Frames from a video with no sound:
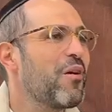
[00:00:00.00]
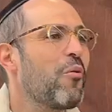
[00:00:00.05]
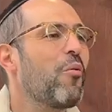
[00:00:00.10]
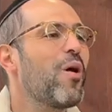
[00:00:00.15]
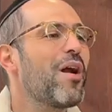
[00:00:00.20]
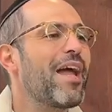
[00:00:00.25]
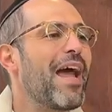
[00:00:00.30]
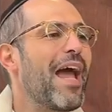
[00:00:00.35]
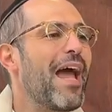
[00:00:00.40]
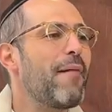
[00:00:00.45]

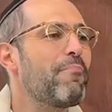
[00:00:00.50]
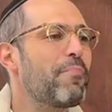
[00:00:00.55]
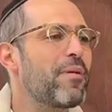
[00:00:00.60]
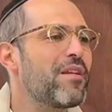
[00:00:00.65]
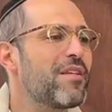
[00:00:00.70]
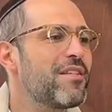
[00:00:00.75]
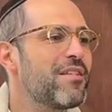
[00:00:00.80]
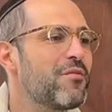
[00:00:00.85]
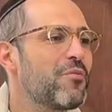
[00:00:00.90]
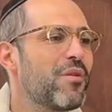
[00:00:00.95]
What
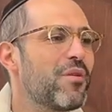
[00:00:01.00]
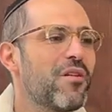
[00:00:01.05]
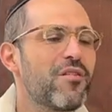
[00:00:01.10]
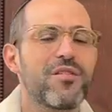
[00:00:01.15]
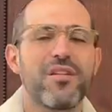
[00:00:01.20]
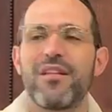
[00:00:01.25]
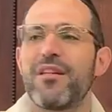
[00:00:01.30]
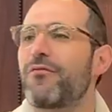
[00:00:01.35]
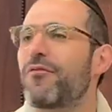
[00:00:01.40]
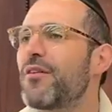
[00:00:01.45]
happens when there's
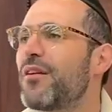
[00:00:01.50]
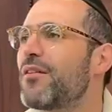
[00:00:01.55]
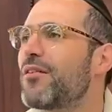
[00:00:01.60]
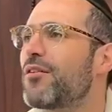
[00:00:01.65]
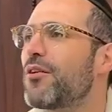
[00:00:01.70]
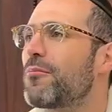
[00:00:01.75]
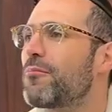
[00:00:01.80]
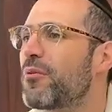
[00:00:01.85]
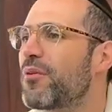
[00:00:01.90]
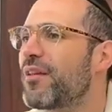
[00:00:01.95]
a different
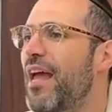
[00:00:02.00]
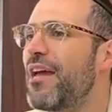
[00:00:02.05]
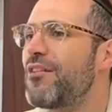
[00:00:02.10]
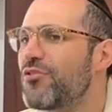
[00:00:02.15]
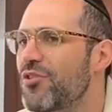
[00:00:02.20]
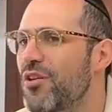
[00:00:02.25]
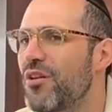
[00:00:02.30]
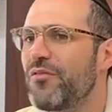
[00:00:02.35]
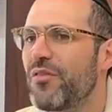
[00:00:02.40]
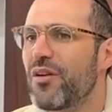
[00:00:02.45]

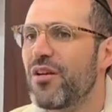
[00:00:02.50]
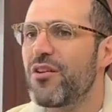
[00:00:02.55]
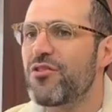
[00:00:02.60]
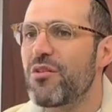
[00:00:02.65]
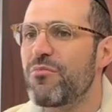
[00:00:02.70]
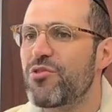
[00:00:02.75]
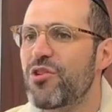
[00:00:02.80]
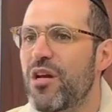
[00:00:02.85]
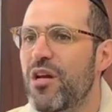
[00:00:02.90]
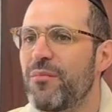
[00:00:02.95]
interpretation of your
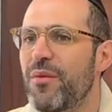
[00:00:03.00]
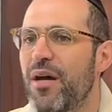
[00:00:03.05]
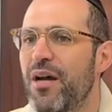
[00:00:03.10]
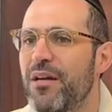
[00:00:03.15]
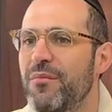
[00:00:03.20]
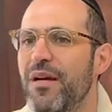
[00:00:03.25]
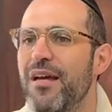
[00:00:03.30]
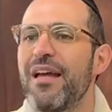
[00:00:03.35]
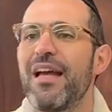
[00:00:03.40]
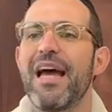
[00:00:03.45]
L'Shem
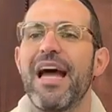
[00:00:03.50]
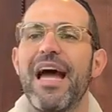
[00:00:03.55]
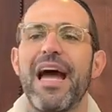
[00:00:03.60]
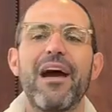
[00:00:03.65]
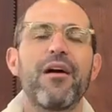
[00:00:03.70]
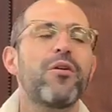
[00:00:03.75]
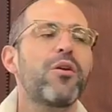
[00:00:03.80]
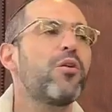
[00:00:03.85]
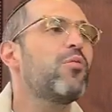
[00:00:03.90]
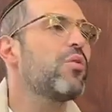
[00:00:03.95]
Shamayim? How
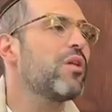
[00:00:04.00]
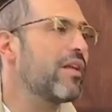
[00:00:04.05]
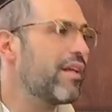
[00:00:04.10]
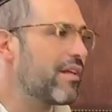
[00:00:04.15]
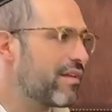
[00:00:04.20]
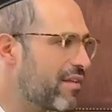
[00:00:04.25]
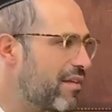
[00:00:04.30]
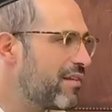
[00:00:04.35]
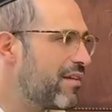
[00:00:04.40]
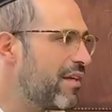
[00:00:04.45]
are you
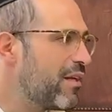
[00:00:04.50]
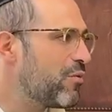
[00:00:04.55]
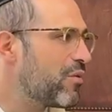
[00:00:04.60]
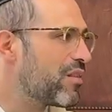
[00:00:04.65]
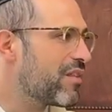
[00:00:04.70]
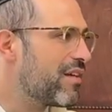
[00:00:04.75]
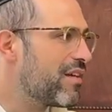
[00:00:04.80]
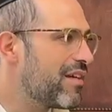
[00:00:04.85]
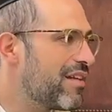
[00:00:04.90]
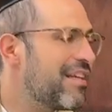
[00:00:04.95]
willing to deal
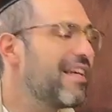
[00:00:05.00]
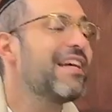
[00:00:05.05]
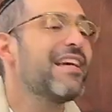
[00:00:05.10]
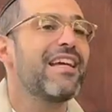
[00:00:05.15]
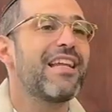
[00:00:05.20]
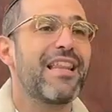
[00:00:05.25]
with it?